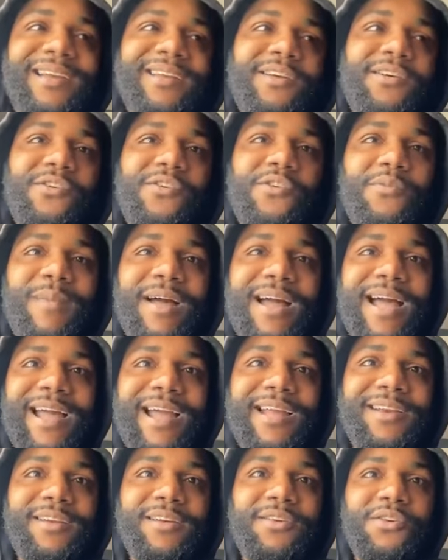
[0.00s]
got to cook my I
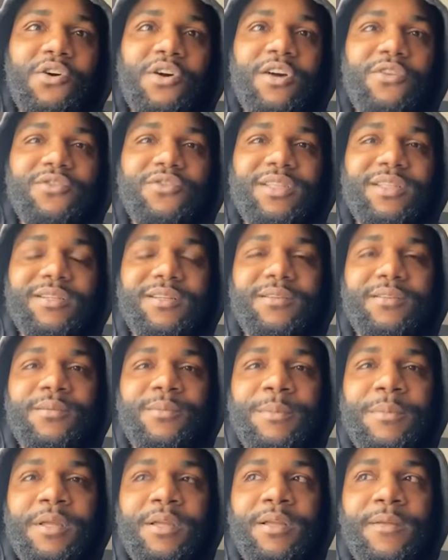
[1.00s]
got to cook cold something.